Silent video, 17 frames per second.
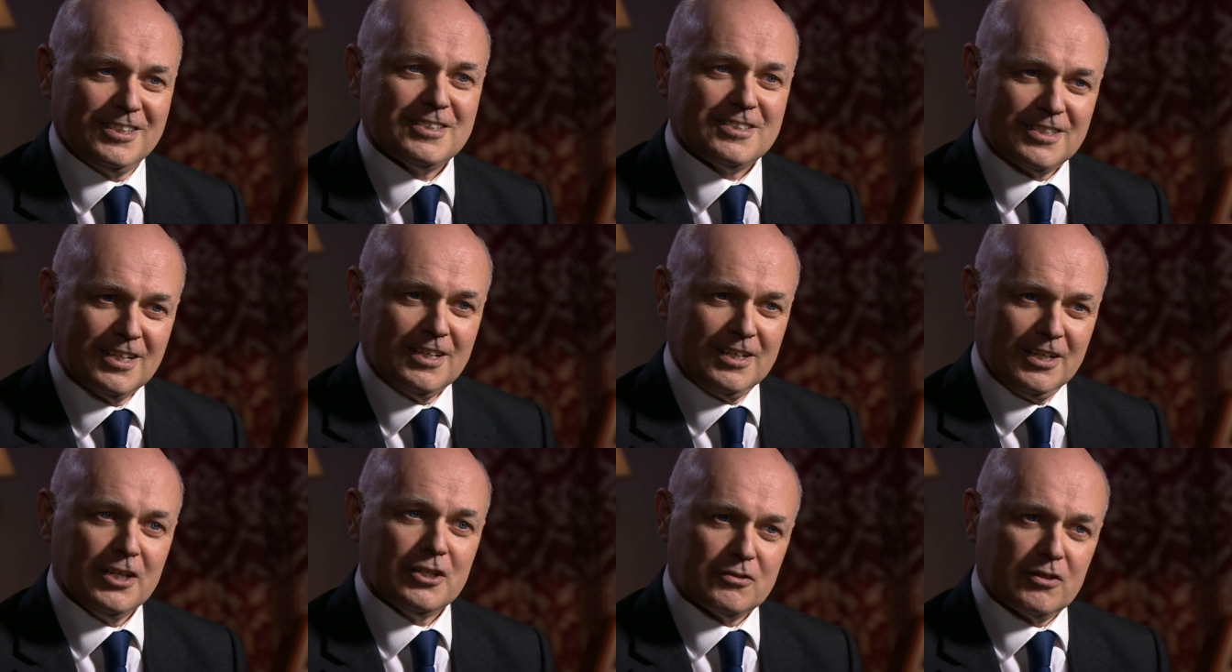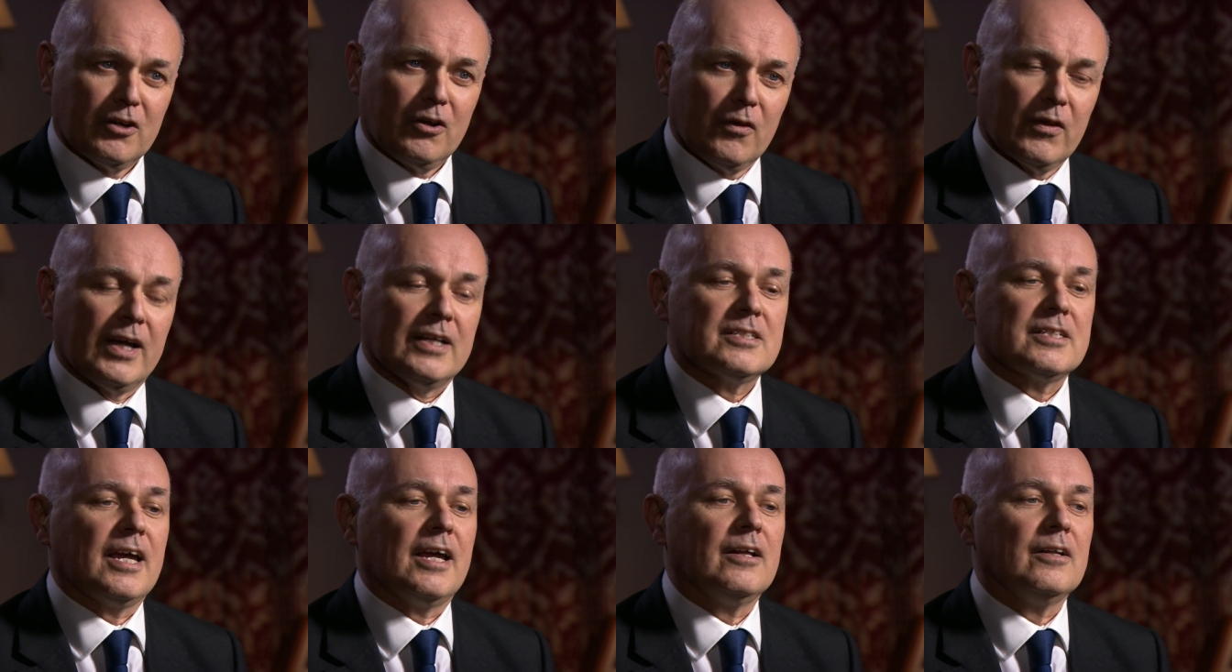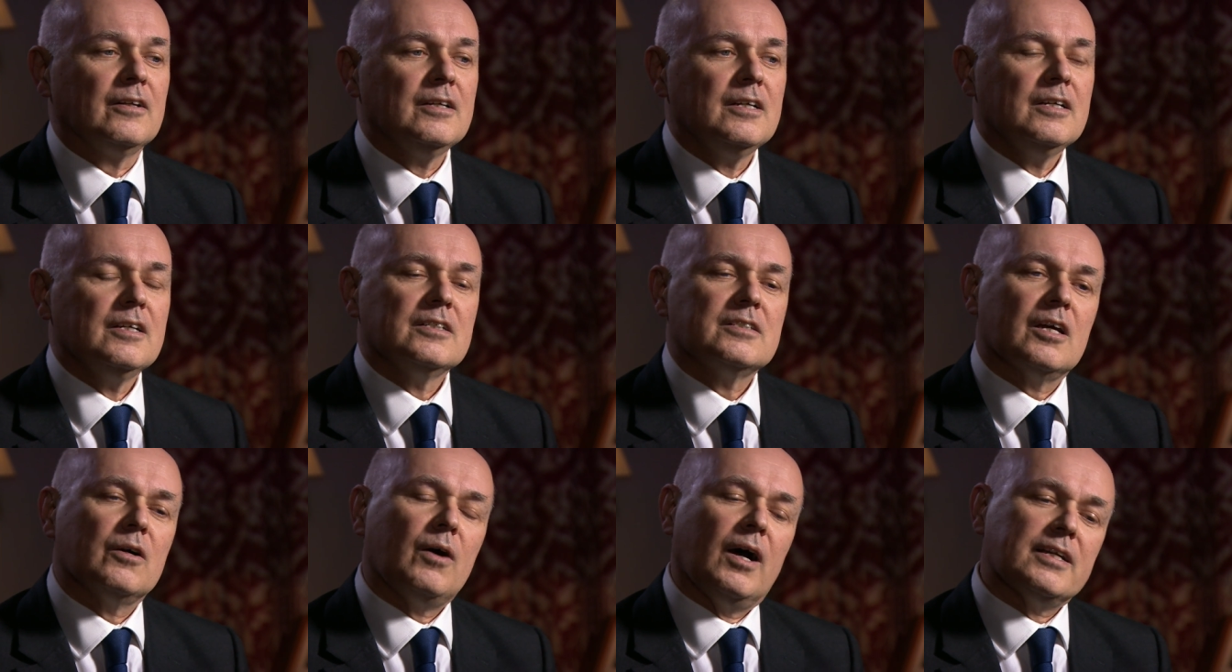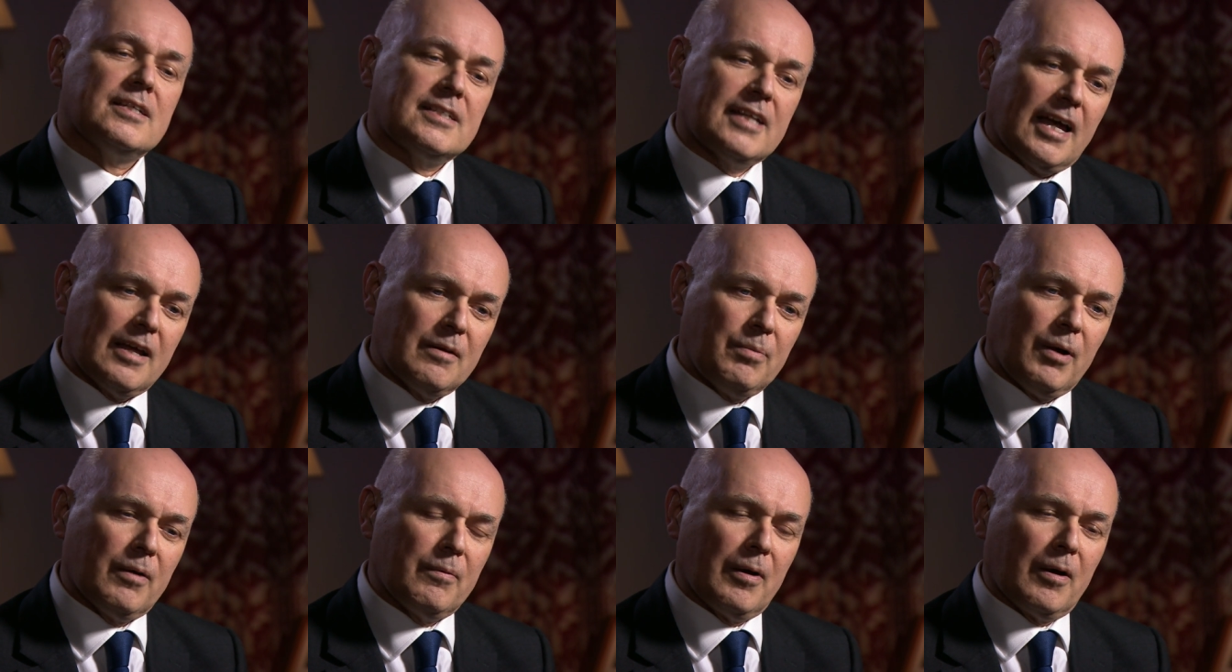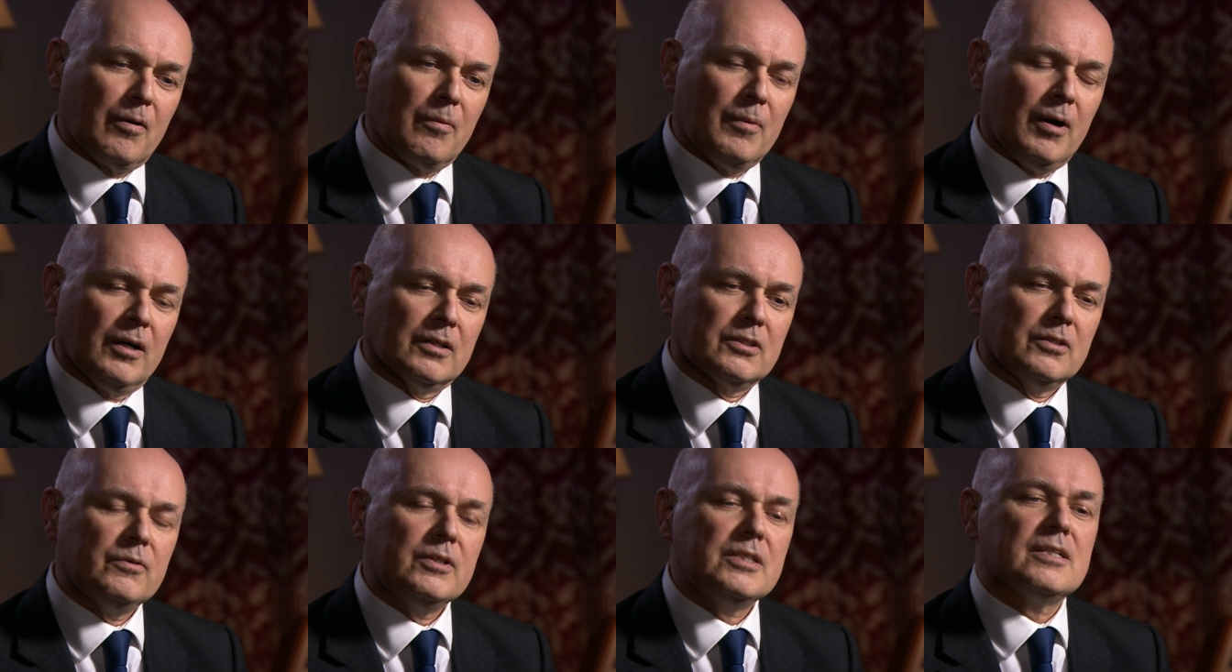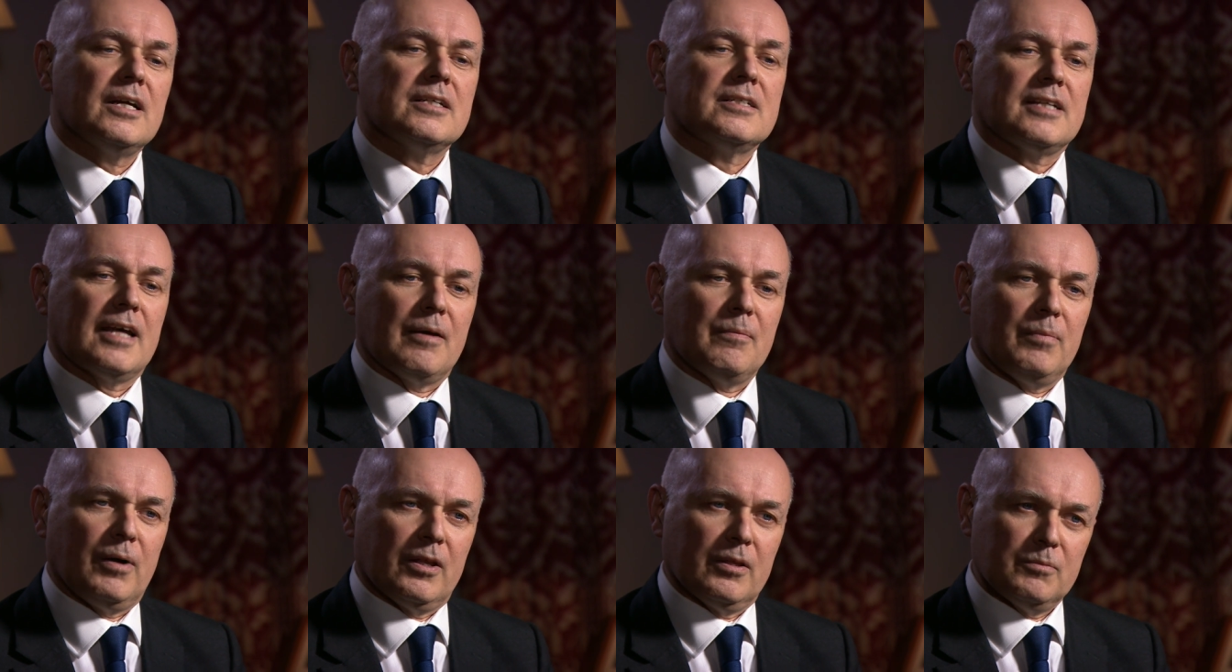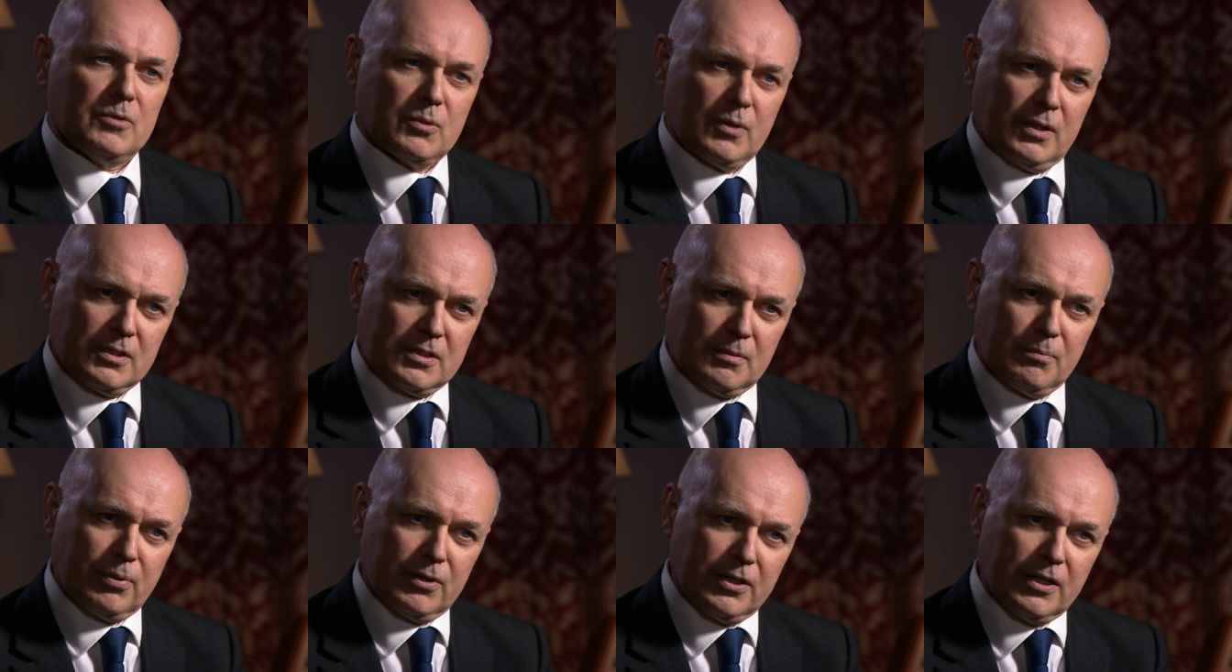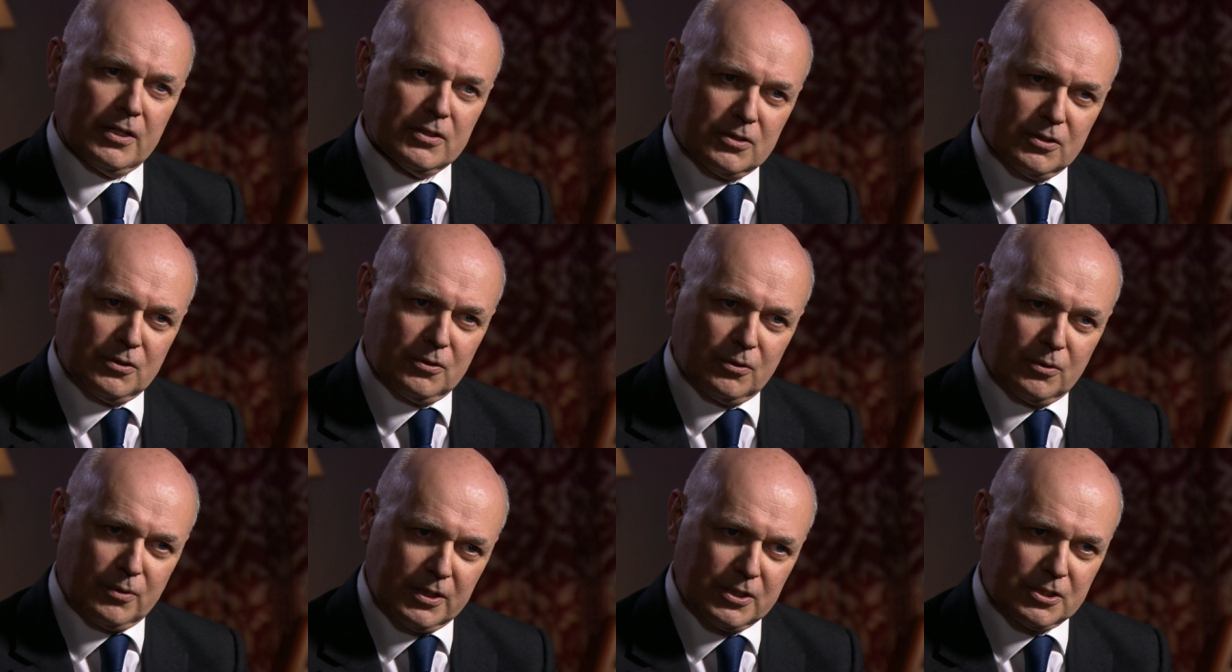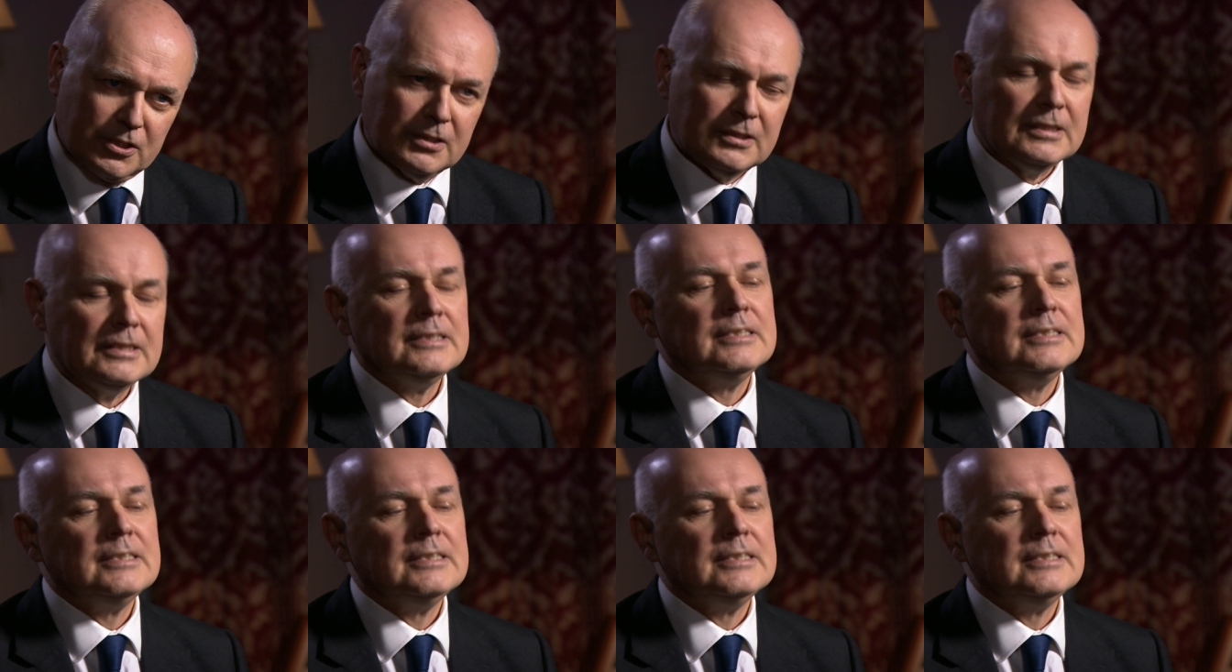It's literally on that scale. So I stand by my remarks. And the reason I stand by them is quite simple in answer to your question.